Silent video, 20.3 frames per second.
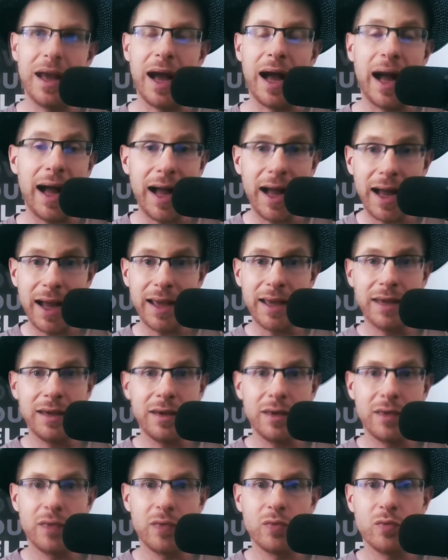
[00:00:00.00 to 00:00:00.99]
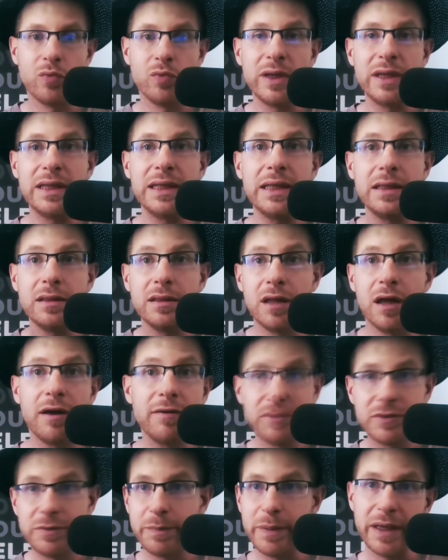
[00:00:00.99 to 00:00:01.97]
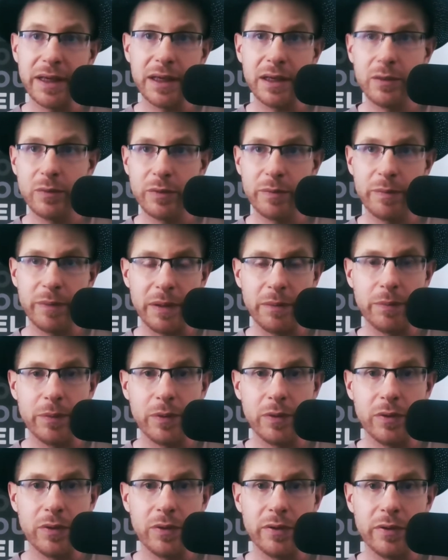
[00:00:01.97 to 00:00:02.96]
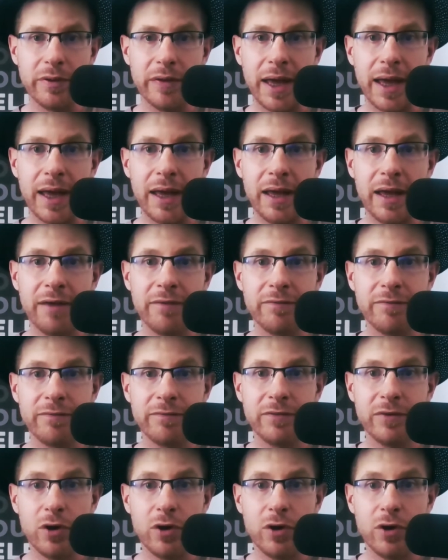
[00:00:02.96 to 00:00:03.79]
I really love speaking with people that have